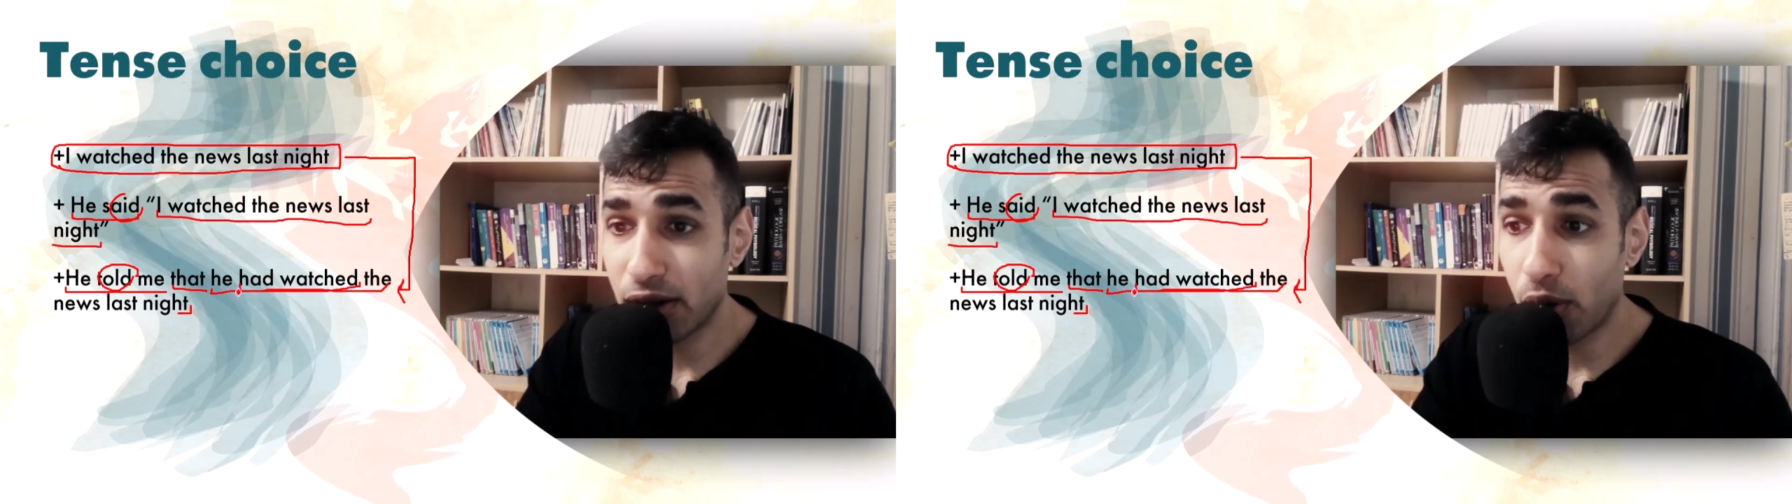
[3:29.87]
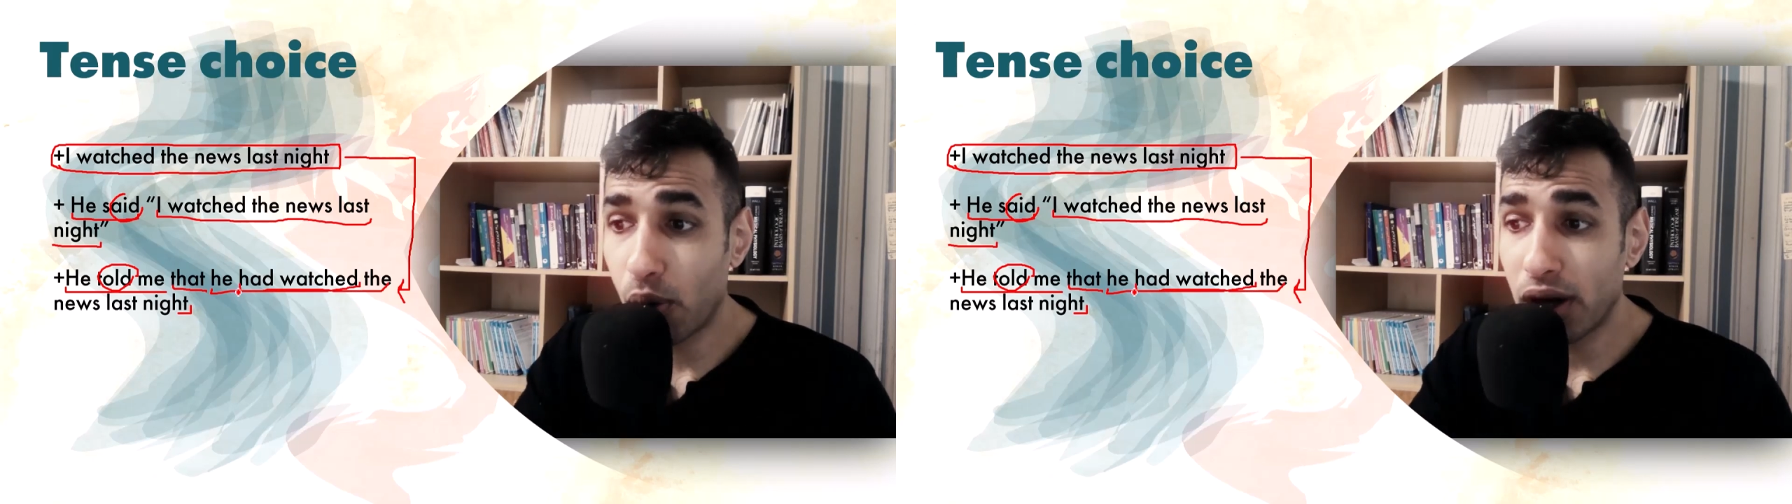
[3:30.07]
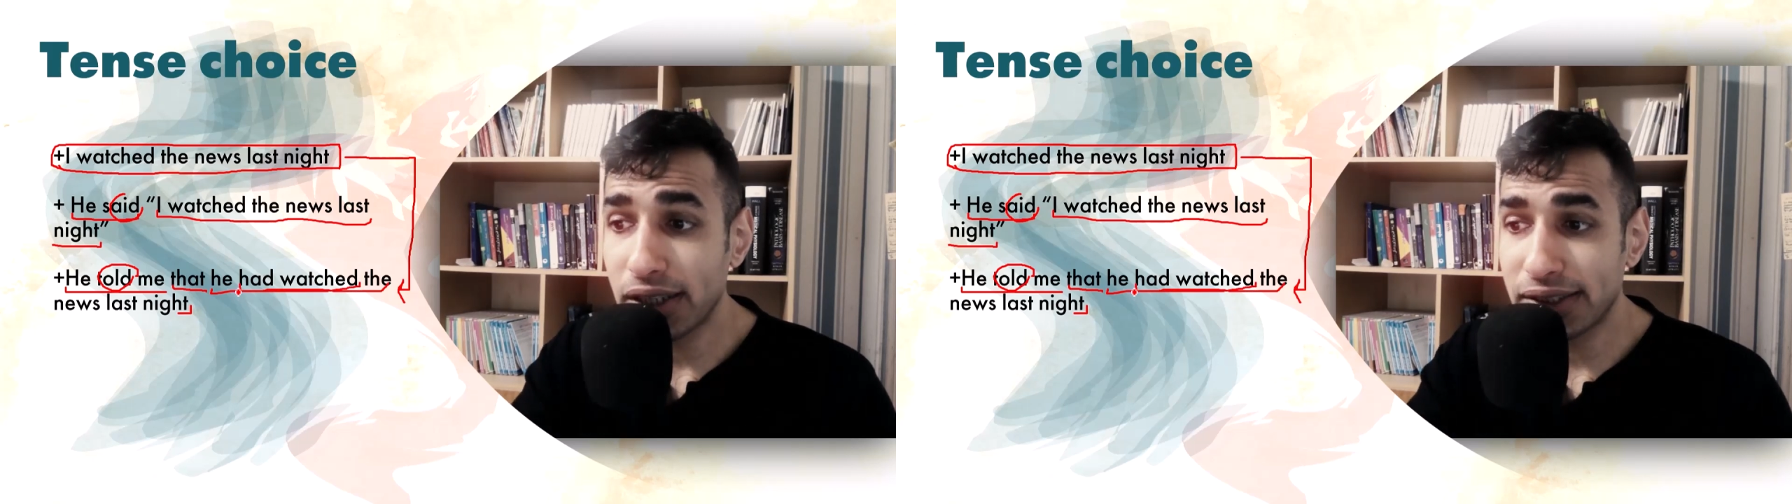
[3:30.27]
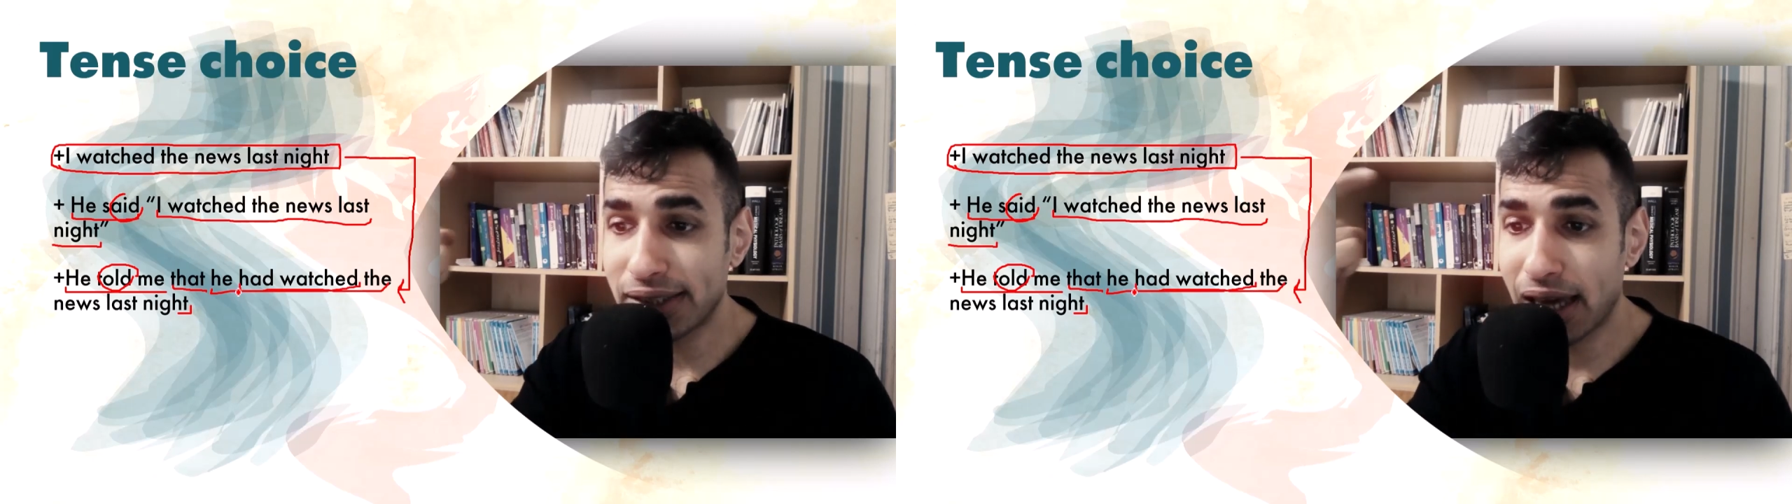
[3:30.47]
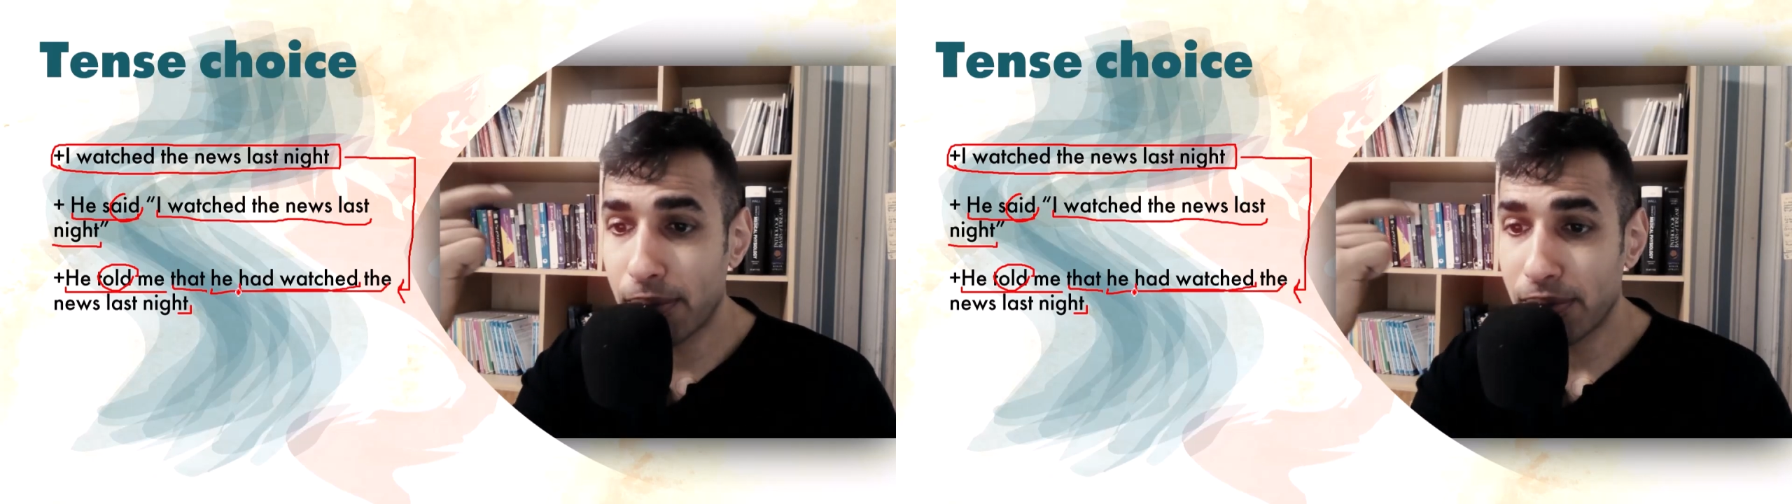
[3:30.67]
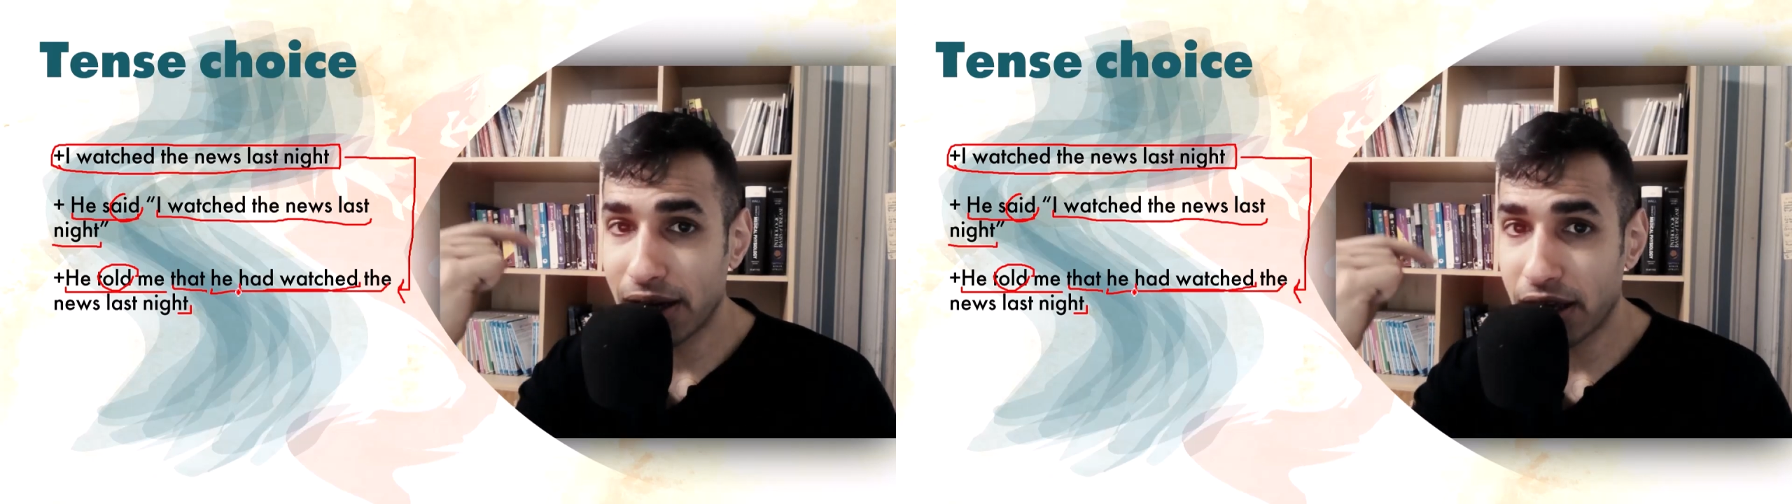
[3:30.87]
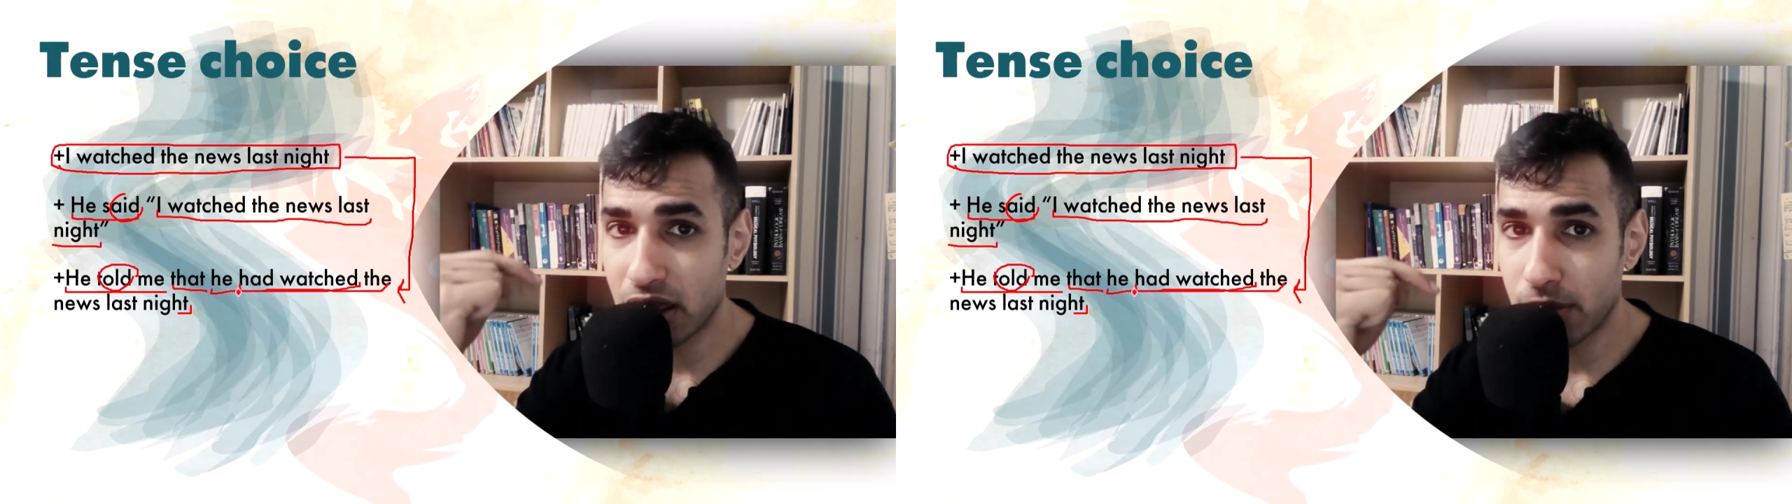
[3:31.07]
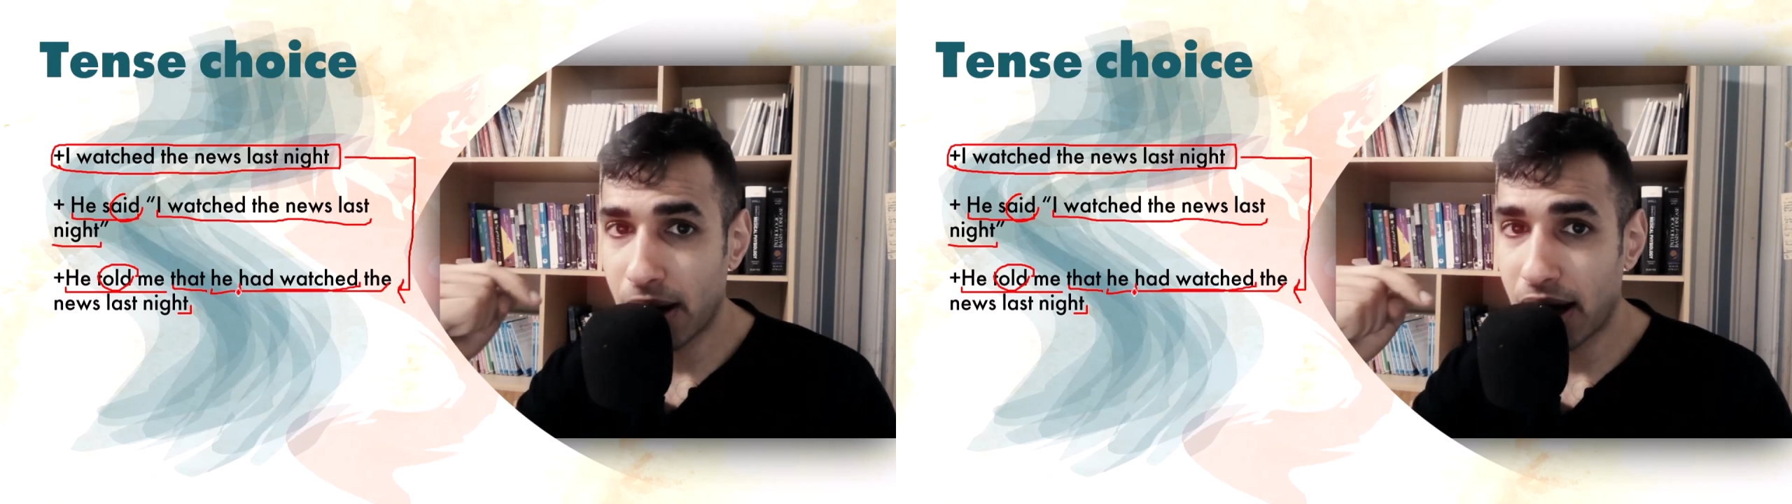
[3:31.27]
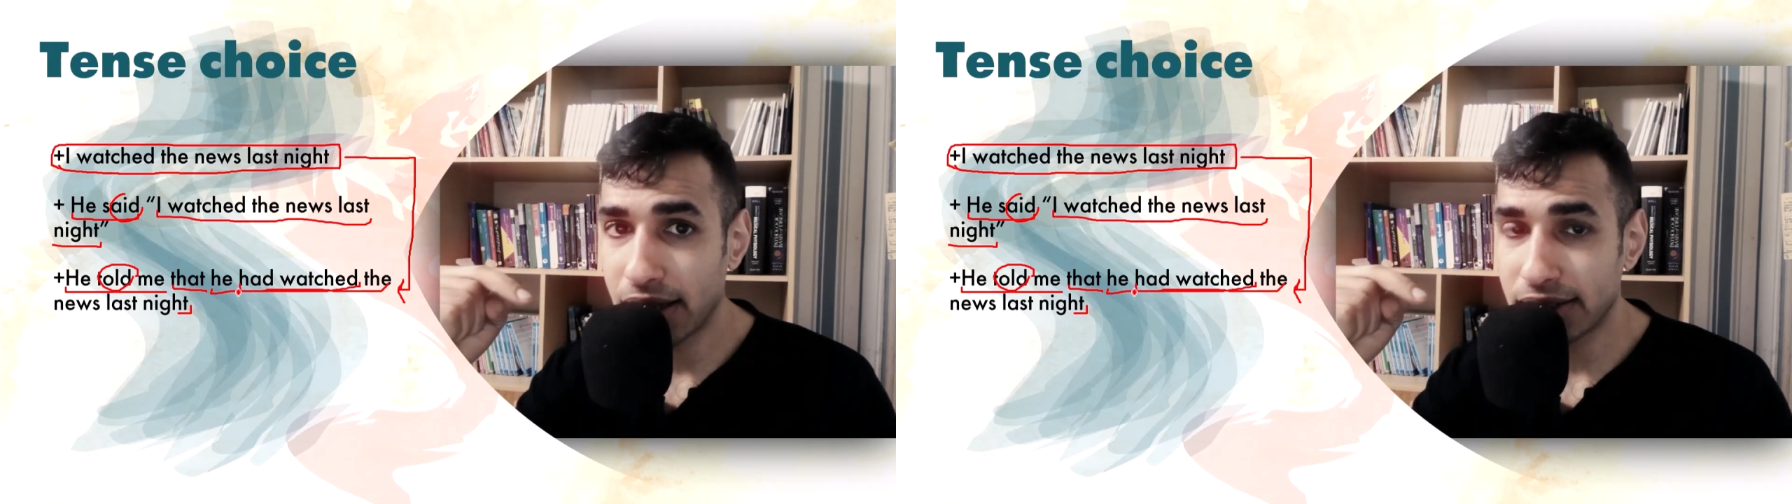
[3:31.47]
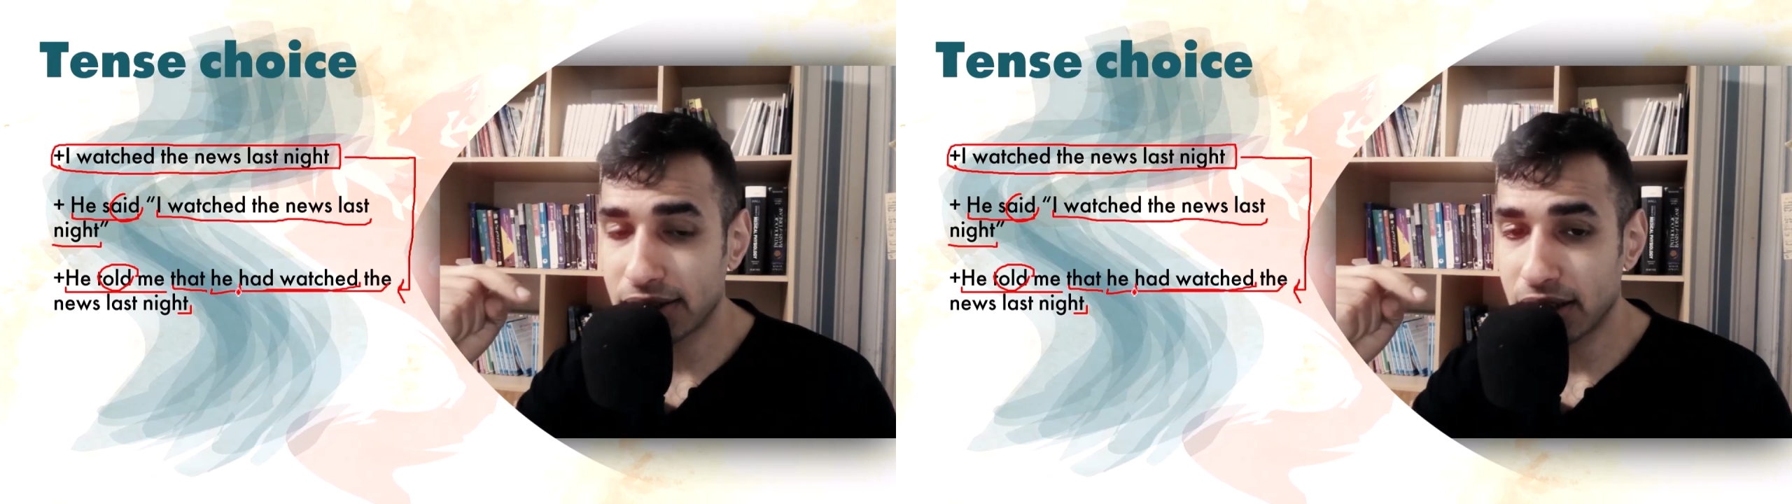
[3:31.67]
one step in the
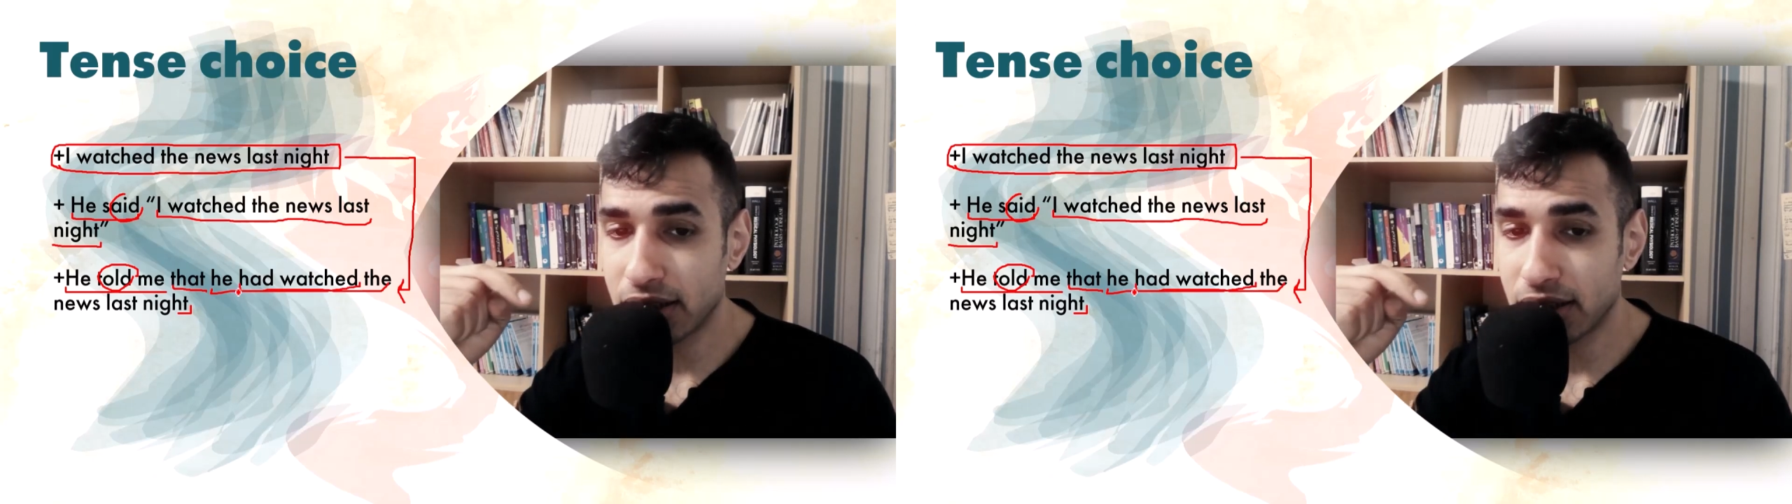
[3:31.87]
past.